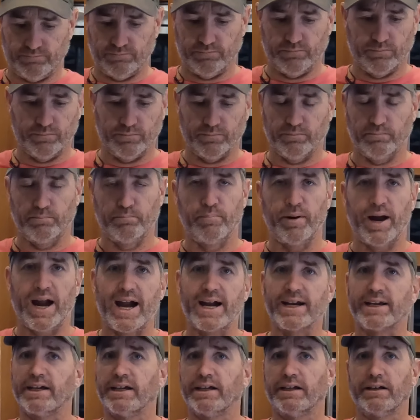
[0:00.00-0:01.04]

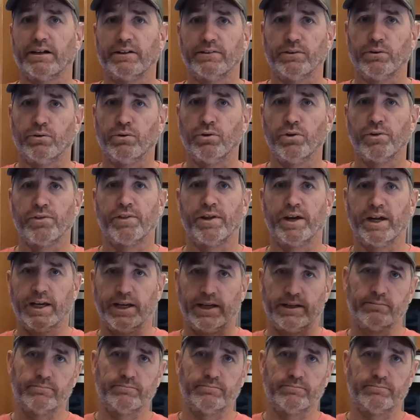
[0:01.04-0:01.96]
backing on the whole thing,